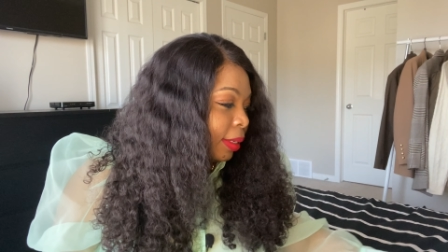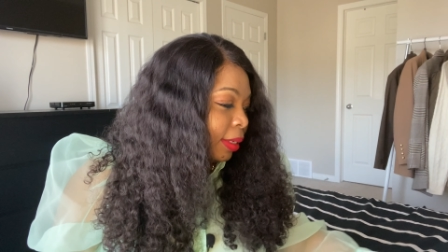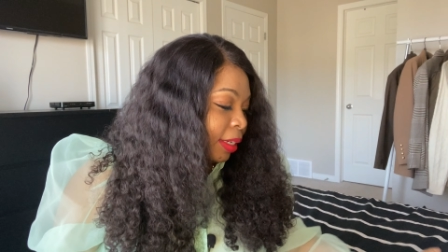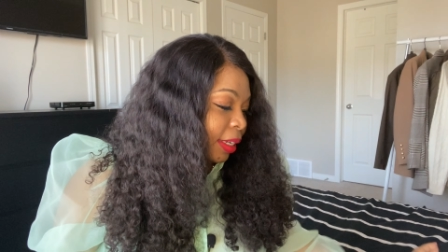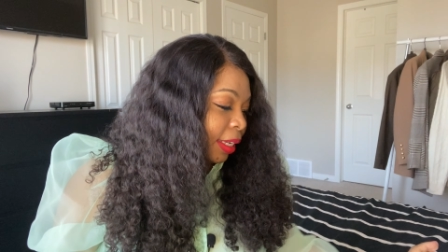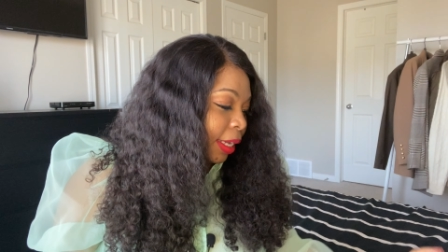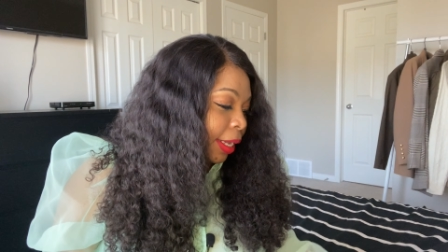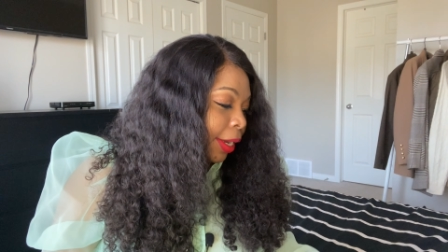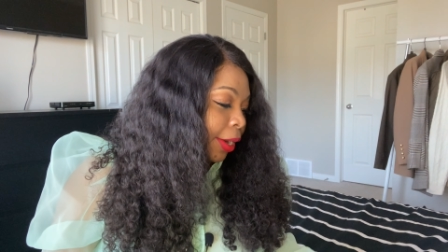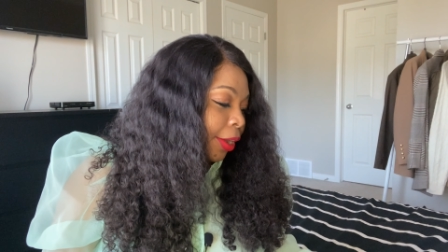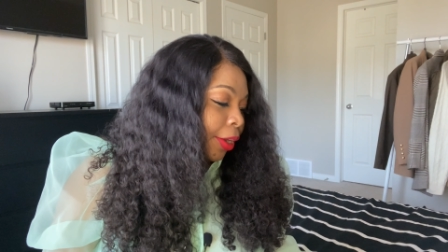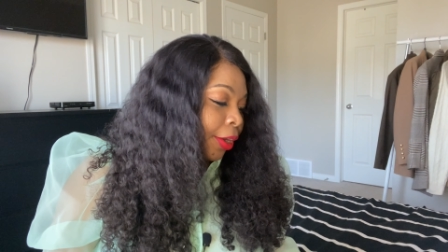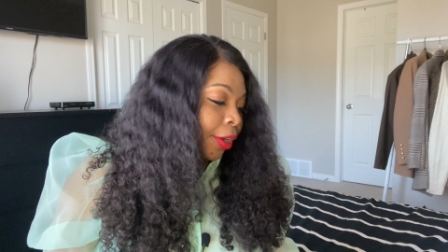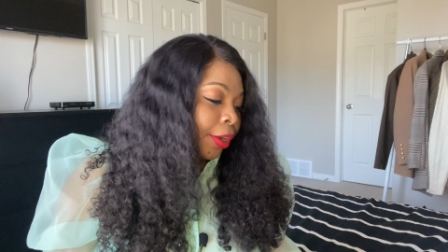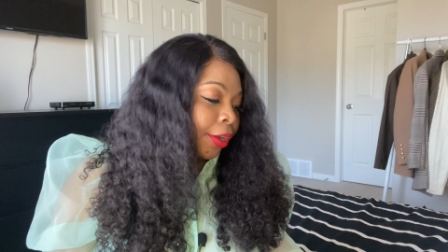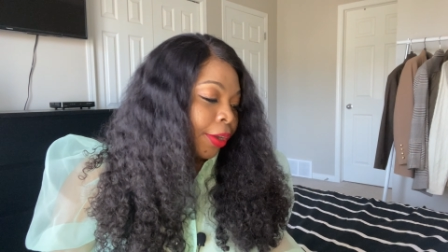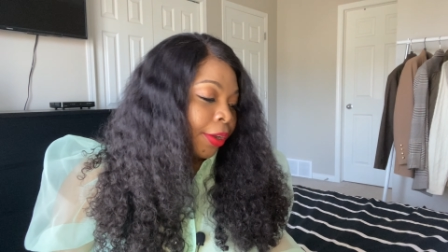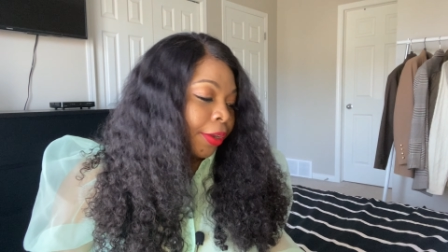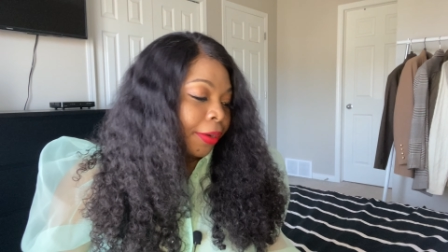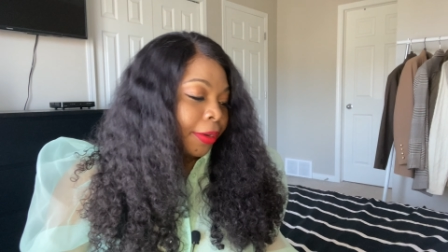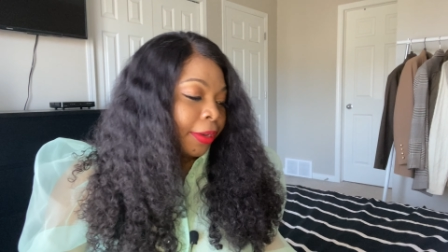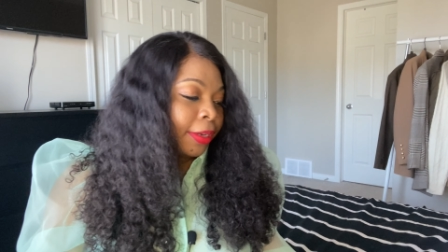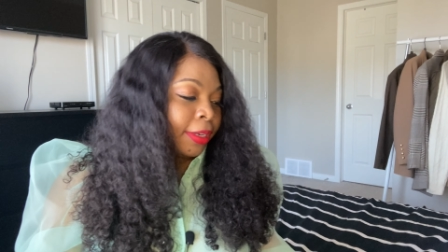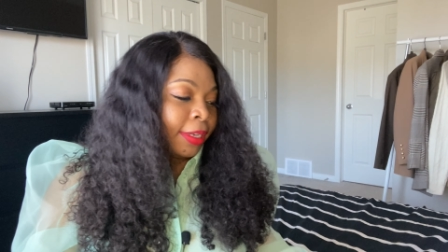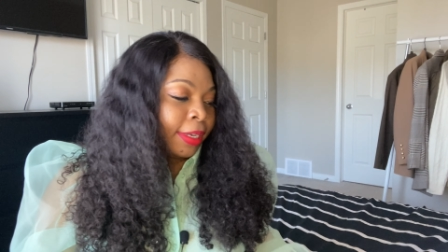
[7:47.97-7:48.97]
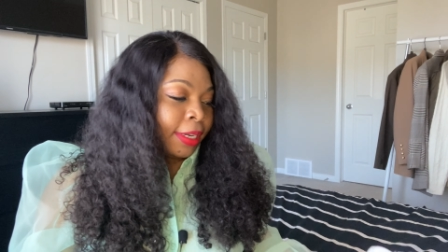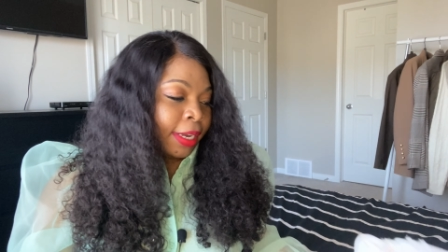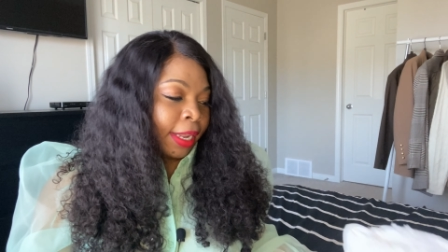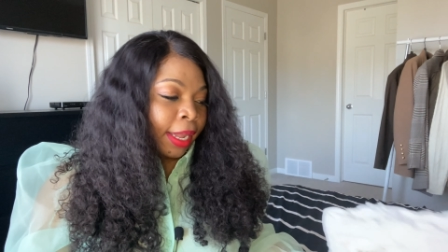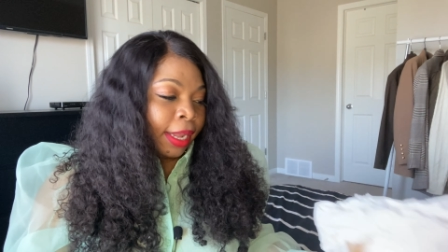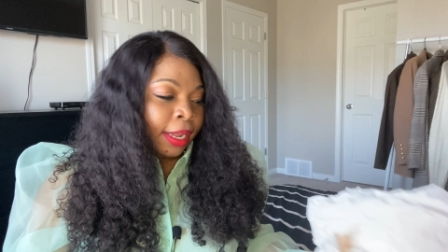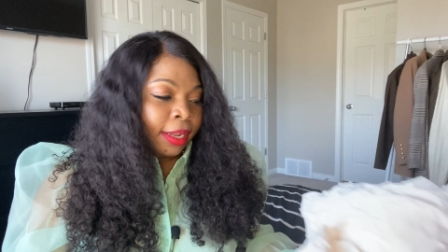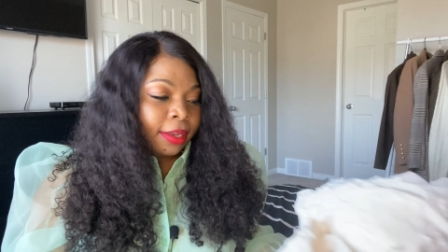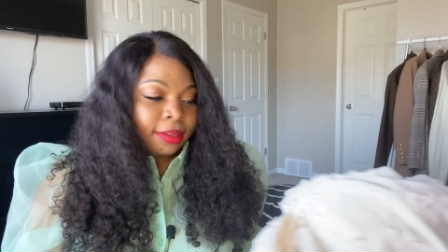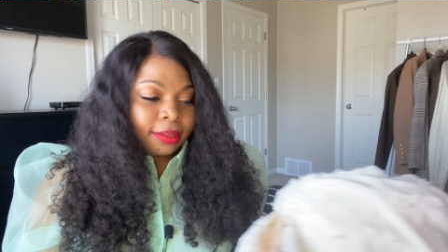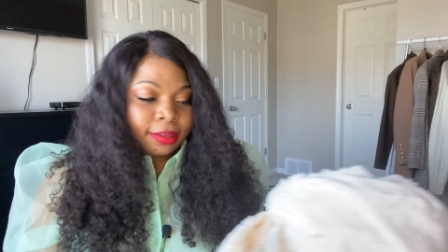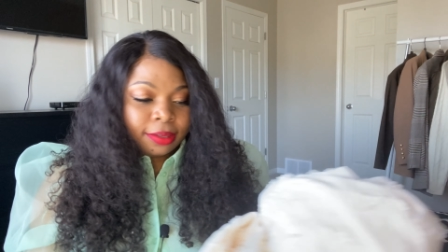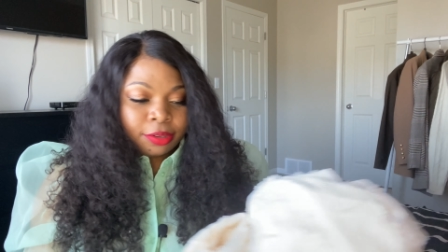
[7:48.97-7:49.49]
dinner
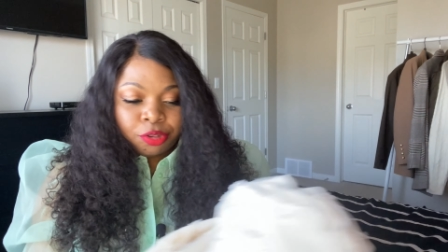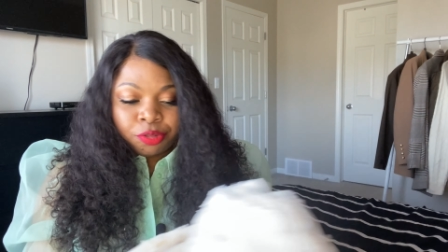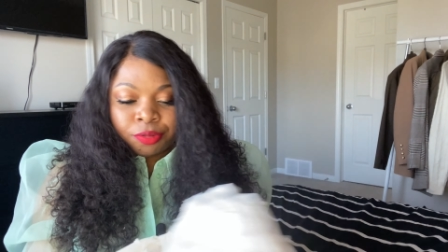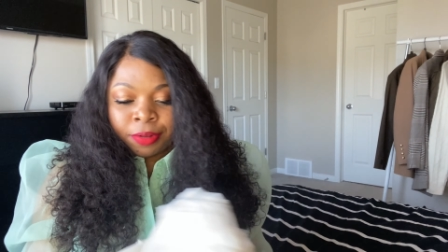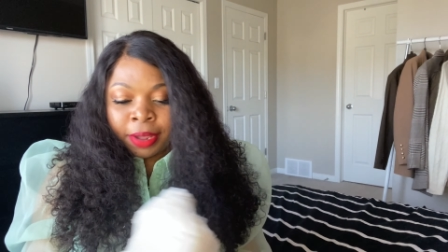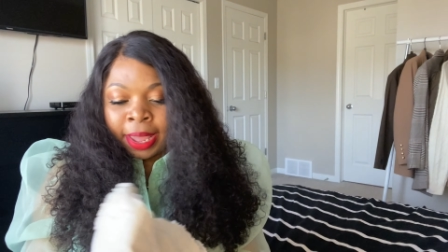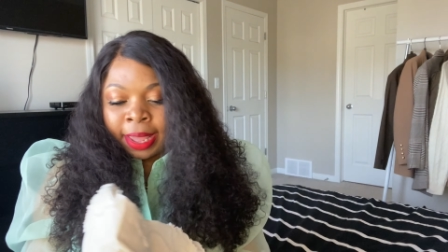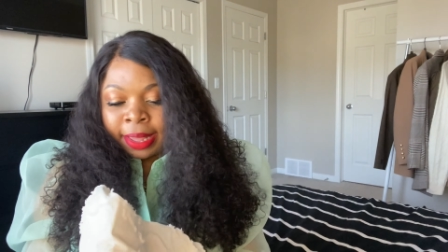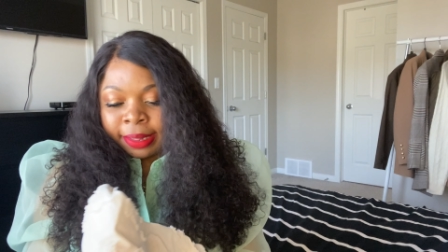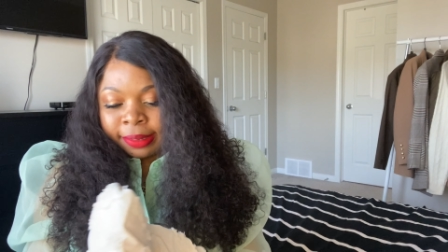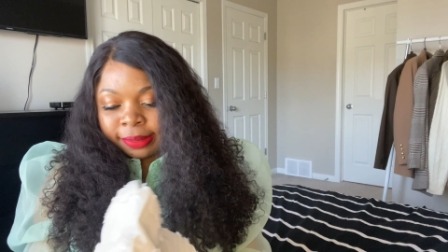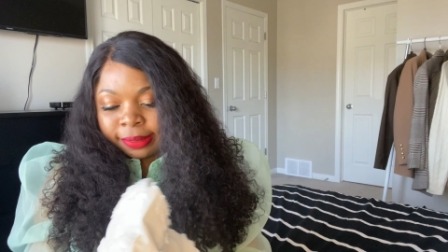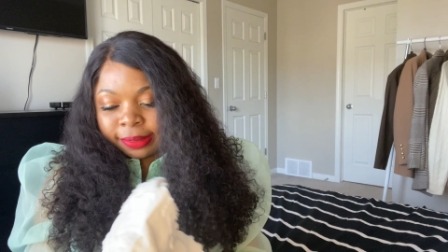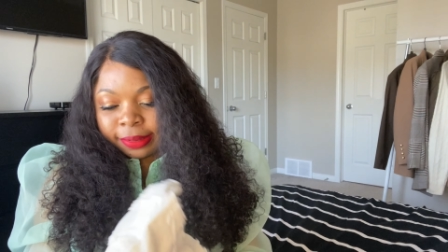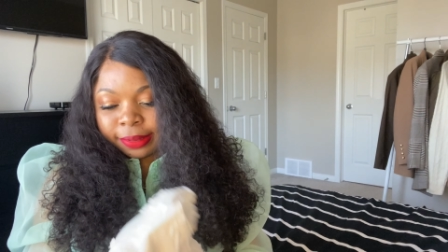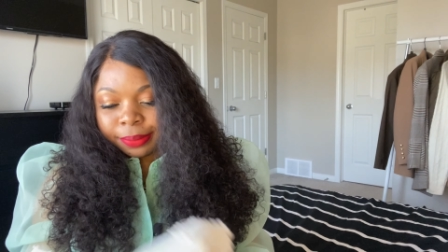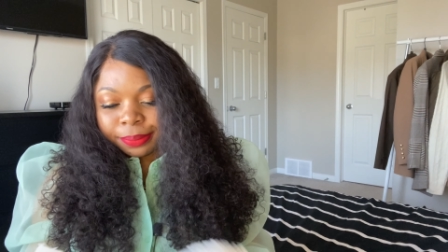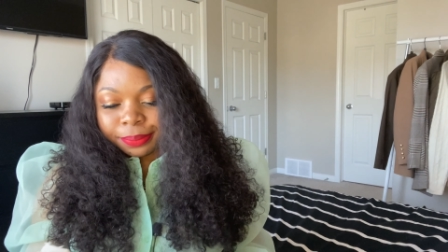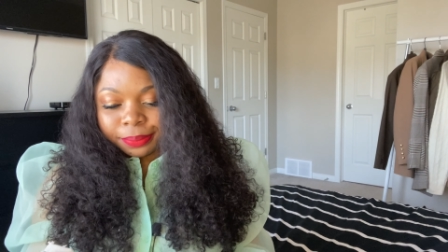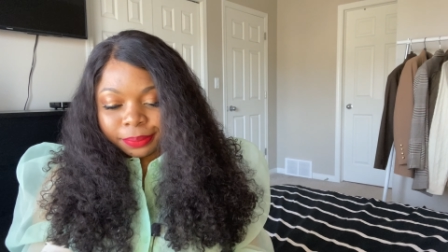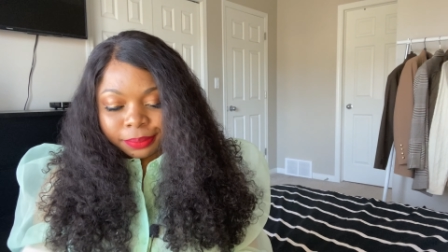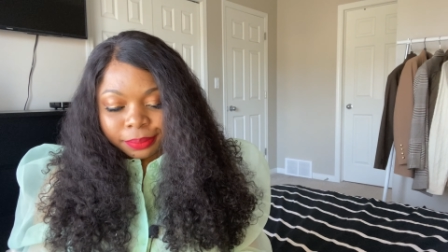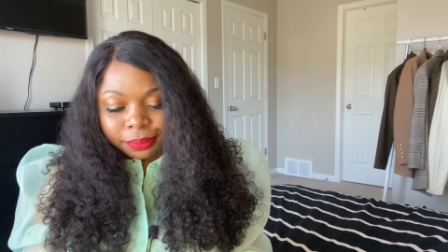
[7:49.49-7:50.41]
date dress.